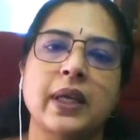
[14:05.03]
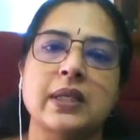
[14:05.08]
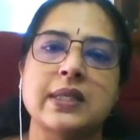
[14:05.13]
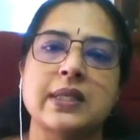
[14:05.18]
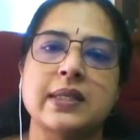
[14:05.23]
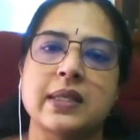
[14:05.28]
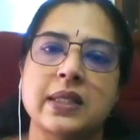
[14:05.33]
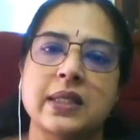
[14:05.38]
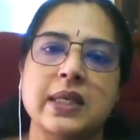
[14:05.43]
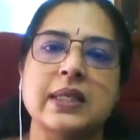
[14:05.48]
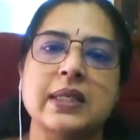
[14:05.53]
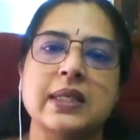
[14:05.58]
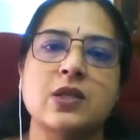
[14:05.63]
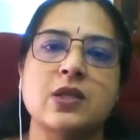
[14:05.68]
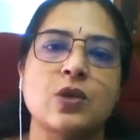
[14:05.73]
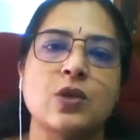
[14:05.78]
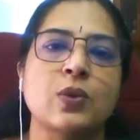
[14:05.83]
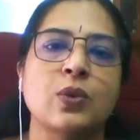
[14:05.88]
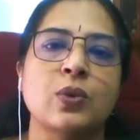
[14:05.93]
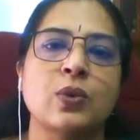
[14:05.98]
can
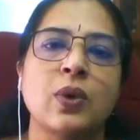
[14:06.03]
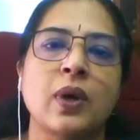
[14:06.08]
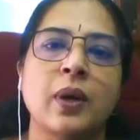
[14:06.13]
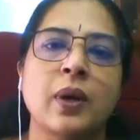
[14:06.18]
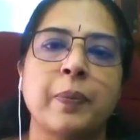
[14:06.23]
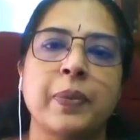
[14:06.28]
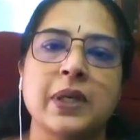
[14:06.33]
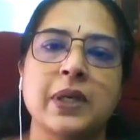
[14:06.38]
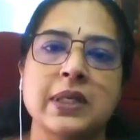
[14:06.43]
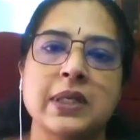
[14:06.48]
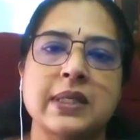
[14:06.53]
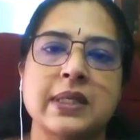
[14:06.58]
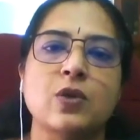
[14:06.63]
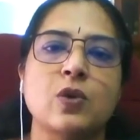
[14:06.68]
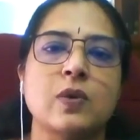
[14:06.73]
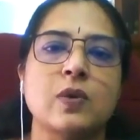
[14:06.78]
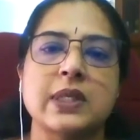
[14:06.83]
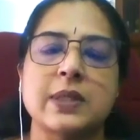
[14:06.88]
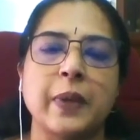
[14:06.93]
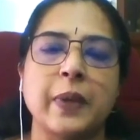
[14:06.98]
suggest to a
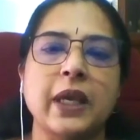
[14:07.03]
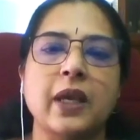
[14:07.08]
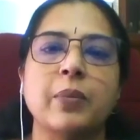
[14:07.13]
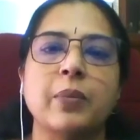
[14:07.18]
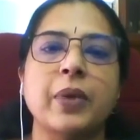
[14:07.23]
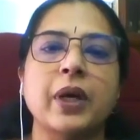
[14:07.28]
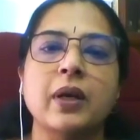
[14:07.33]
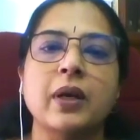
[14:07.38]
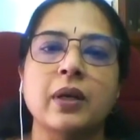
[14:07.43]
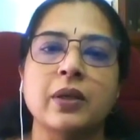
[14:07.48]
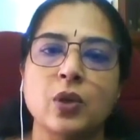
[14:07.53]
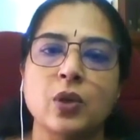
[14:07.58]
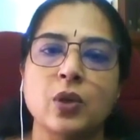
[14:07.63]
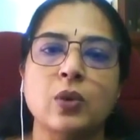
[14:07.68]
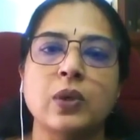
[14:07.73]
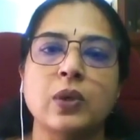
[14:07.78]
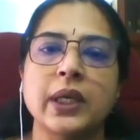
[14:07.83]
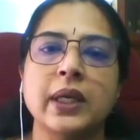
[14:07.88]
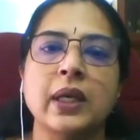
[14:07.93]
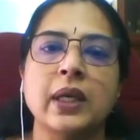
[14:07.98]
person who's become a
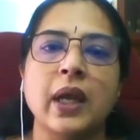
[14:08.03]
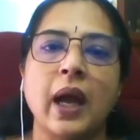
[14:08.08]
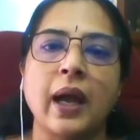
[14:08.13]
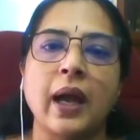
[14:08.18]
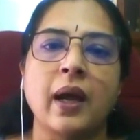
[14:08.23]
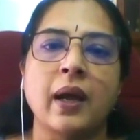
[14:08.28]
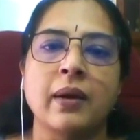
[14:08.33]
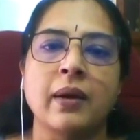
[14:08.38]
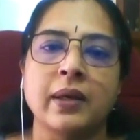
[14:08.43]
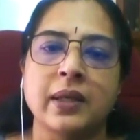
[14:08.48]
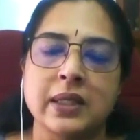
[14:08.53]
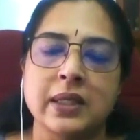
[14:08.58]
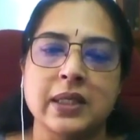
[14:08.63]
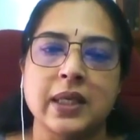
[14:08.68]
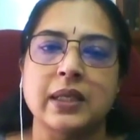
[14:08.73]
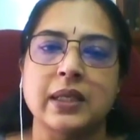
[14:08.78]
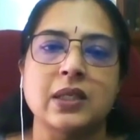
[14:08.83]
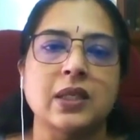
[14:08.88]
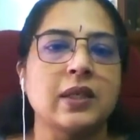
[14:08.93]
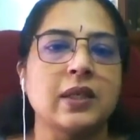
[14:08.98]
newly
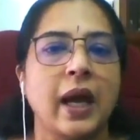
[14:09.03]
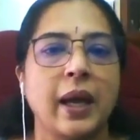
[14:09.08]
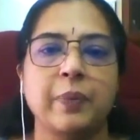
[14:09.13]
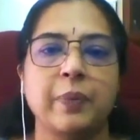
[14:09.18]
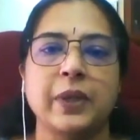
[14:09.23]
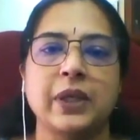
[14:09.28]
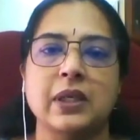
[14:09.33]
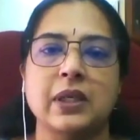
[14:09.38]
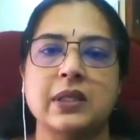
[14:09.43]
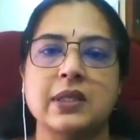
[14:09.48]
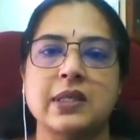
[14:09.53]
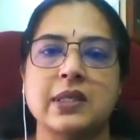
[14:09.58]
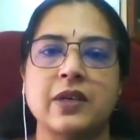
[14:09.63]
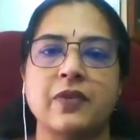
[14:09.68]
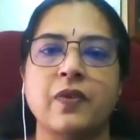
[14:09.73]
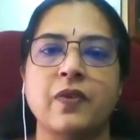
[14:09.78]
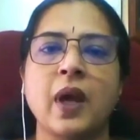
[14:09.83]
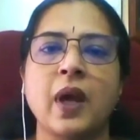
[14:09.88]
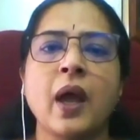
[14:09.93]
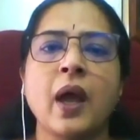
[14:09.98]
detected
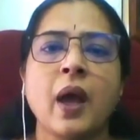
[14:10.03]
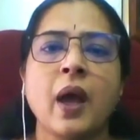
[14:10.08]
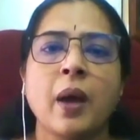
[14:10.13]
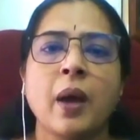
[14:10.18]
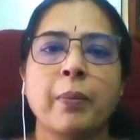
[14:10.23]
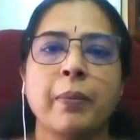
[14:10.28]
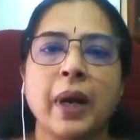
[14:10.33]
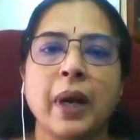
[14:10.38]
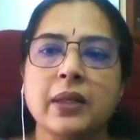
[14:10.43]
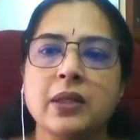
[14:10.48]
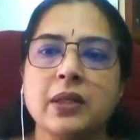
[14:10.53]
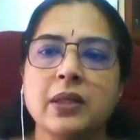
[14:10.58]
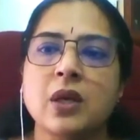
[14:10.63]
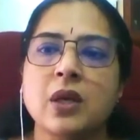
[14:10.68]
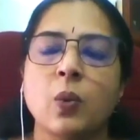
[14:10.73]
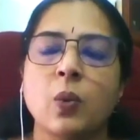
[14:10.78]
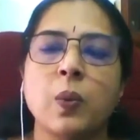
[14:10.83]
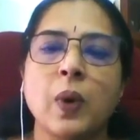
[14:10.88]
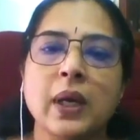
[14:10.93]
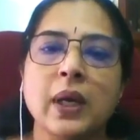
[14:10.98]
hypertensive. But
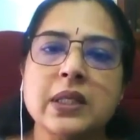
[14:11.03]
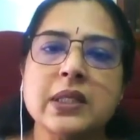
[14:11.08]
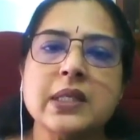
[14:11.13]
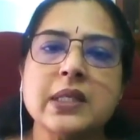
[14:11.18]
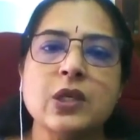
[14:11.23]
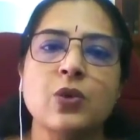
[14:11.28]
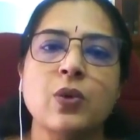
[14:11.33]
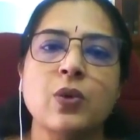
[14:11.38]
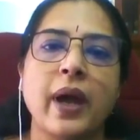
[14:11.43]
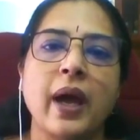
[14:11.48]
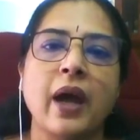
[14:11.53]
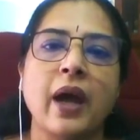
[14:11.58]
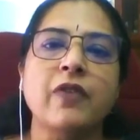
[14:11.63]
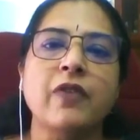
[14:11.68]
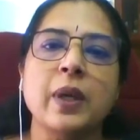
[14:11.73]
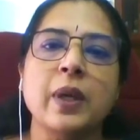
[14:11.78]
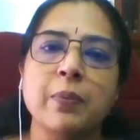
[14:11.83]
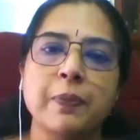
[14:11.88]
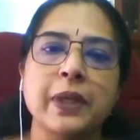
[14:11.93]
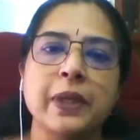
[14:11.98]
once you
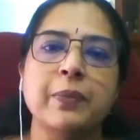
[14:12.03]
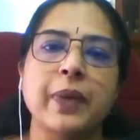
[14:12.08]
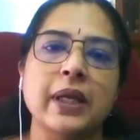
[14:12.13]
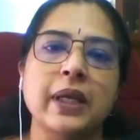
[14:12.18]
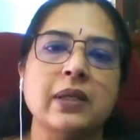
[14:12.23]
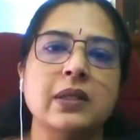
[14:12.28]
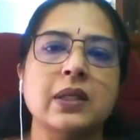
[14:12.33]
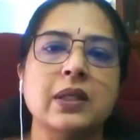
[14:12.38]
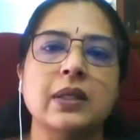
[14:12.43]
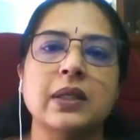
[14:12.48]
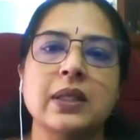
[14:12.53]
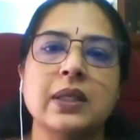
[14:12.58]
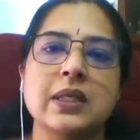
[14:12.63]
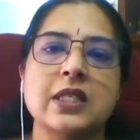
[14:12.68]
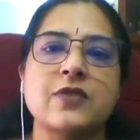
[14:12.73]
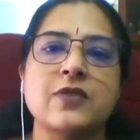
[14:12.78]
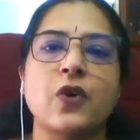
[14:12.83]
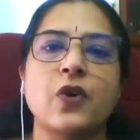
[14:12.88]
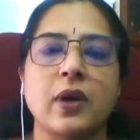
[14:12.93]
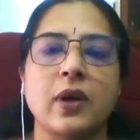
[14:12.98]
have implemented
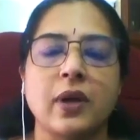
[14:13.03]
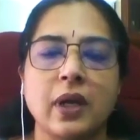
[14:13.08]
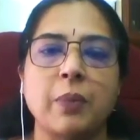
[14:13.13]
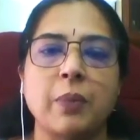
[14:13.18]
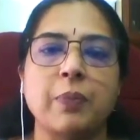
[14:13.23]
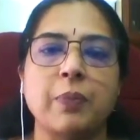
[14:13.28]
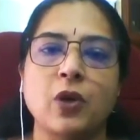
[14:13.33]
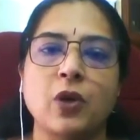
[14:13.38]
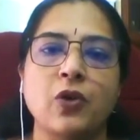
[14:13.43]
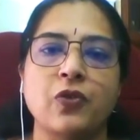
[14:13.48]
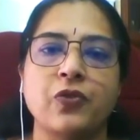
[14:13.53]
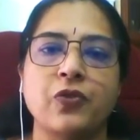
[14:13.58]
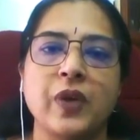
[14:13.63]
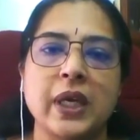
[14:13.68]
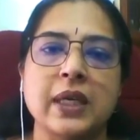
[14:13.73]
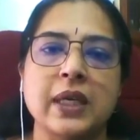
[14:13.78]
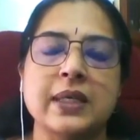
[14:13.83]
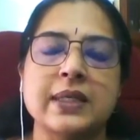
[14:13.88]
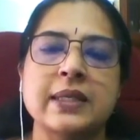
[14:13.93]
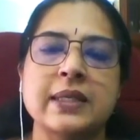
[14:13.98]
this for a couple of
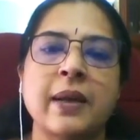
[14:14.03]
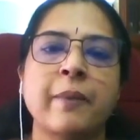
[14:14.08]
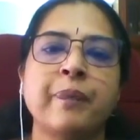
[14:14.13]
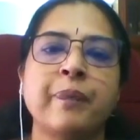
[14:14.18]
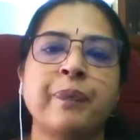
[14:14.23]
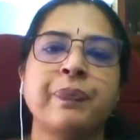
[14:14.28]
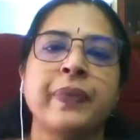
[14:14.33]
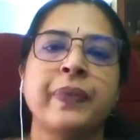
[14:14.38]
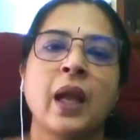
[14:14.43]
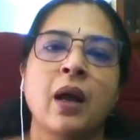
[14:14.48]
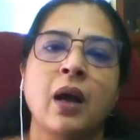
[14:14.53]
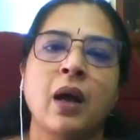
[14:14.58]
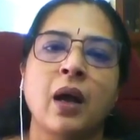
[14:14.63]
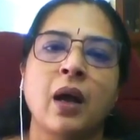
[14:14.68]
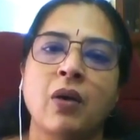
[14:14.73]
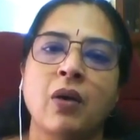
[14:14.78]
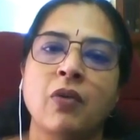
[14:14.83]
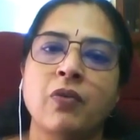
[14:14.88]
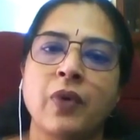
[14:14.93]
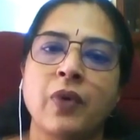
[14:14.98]
weeks,
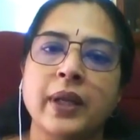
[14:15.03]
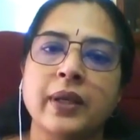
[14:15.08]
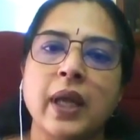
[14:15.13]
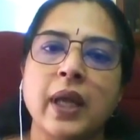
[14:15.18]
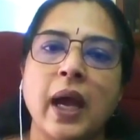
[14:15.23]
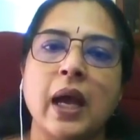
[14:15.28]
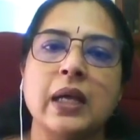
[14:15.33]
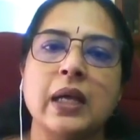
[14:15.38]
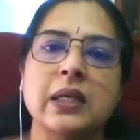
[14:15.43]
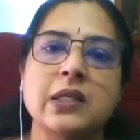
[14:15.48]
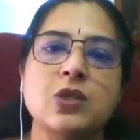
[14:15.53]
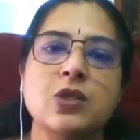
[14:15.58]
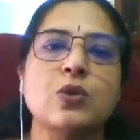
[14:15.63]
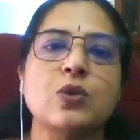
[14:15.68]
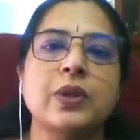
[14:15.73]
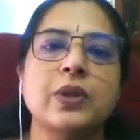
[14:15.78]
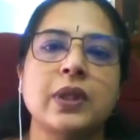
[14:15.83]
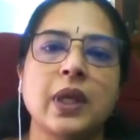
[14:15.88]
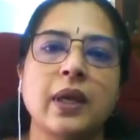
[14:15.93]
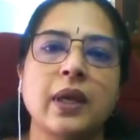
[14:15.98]
one has
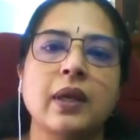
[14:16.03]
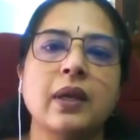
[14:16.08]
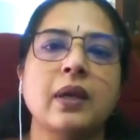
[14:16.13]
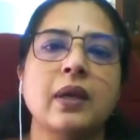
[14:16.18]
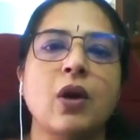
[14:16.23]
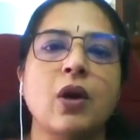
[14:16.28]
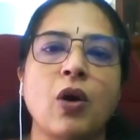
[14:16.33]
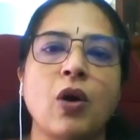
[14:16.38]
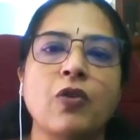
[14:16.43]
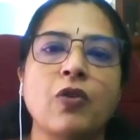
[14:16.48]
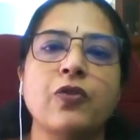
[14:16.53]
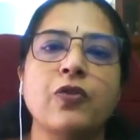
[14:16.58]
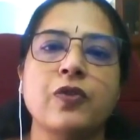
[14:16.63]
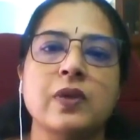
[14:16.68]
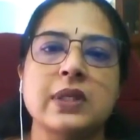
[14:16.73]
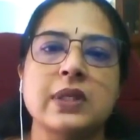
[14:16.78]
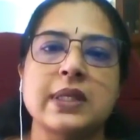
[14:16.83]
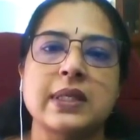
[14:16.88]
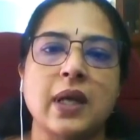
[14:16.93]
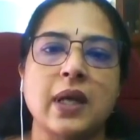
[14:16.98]
to think of
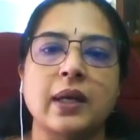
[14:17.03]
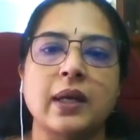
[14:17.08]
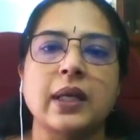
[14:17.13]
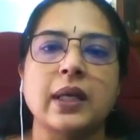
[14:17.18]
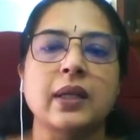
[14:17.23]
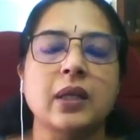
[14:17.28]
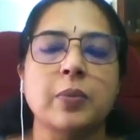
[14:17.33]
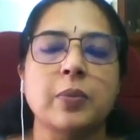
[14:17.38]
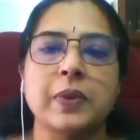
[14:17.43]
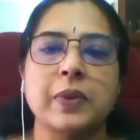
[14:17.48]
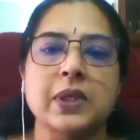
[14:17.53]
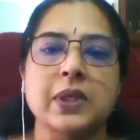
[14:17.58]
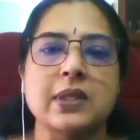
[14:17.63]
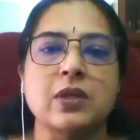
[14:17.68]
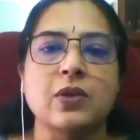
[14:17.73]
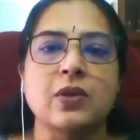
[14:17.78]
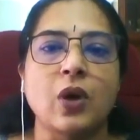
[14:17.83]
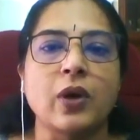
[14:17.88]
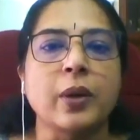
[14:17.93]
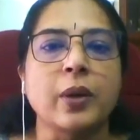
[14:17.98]
starting the
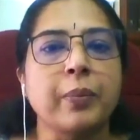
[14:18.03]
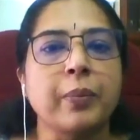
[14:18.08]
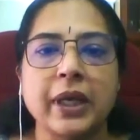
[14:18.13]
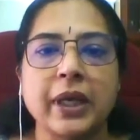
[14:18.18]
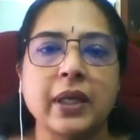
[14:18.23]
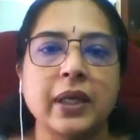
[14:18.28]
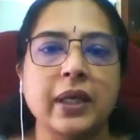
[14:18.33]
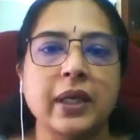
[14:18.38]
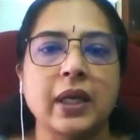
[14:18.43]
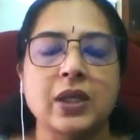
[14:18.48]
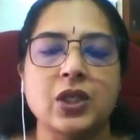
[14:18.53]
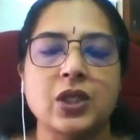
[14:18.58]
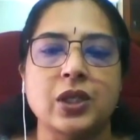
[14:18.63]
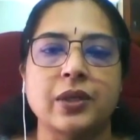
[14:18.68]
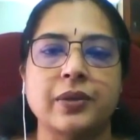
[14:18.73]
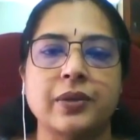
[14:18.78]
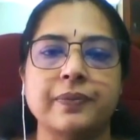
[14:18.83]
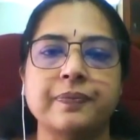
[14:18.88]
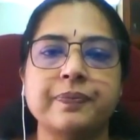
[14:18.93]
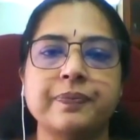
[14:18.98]
person on a
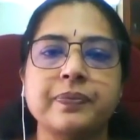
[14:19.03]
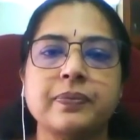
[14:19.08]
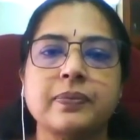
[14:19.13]
medication,